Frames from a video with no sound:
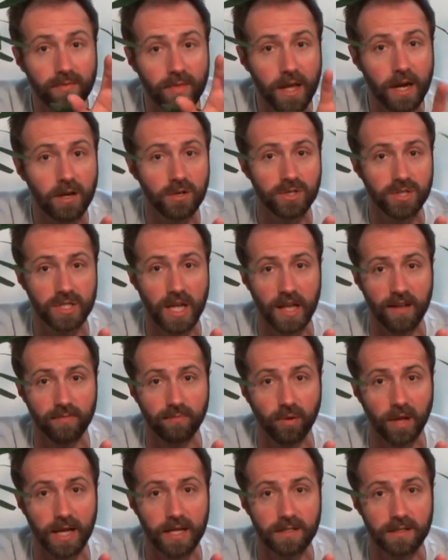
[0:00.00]
their safe
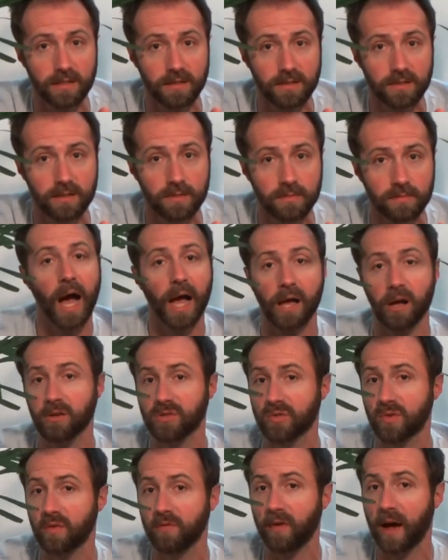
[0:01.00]
places. I also